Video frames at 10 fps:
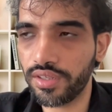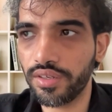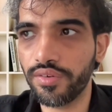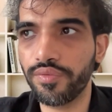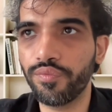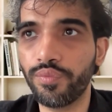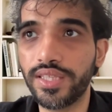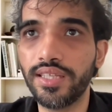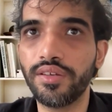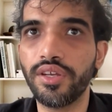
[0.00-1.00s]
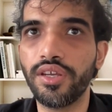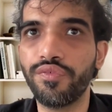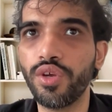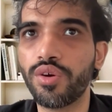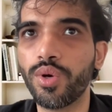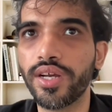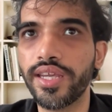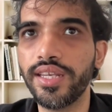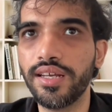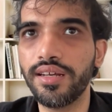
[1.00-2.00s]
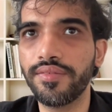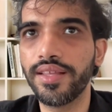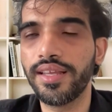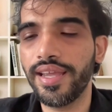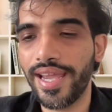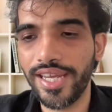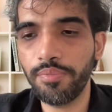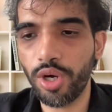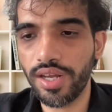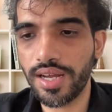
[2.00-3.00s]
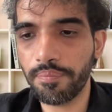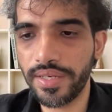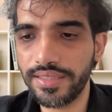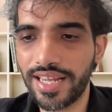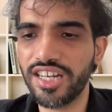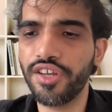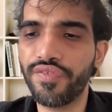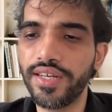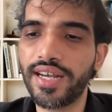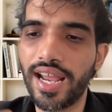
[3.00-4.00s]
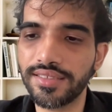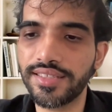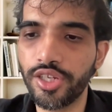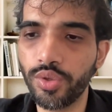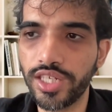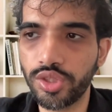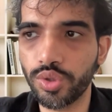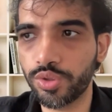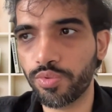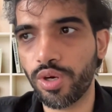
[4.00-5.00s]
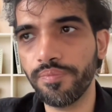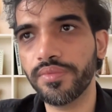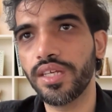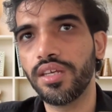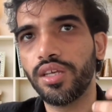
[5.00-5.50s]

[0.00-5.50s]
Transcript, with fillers: Uh, with the, if you are working in a any product company, there are different tracks that you can choose from.